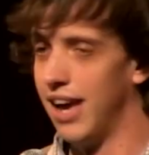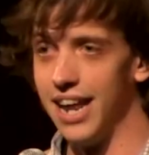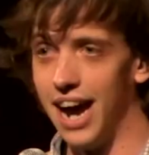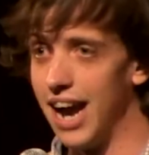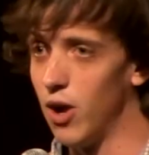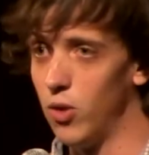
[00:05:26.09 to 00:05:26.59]

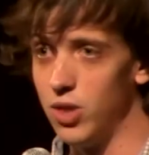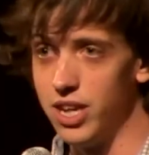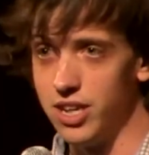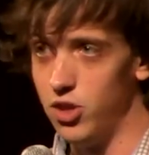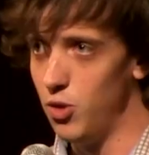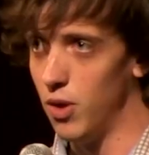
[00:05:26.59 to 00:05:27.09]
And I
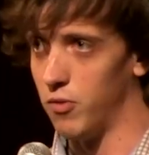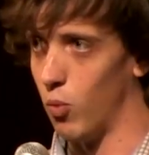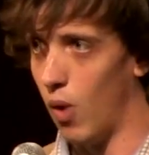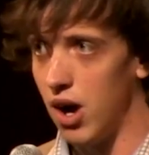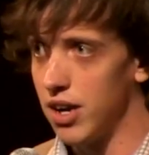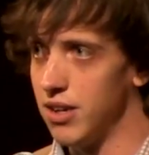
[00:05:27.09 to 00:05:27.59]
only knew of
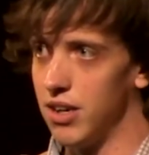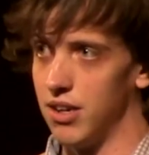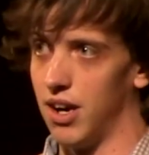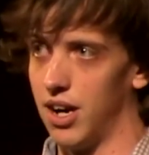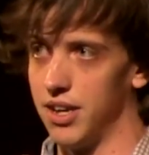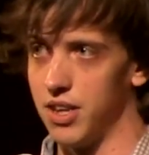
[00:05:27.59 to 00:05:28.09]

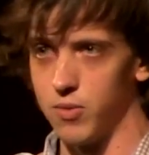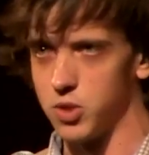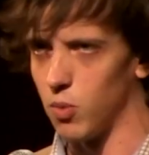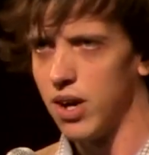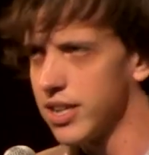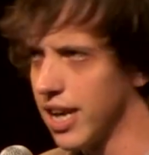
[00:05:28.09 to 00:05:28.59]
one, there
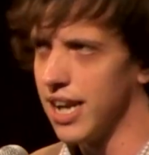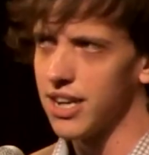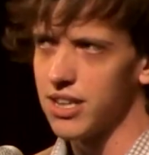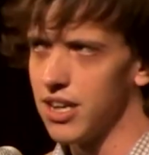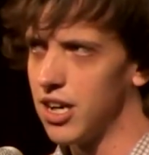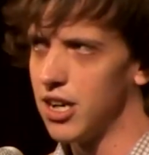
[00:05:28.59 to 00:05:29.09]
was one gay
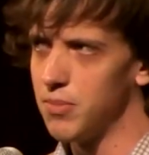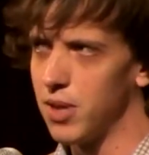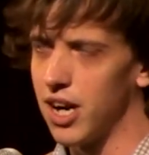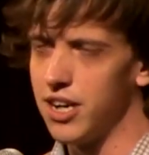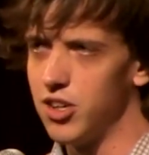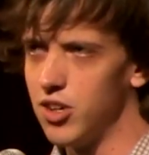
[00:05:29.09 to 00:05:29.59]
club
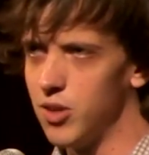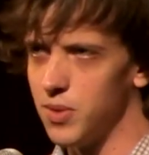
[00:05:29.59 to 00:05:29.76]
that I knew.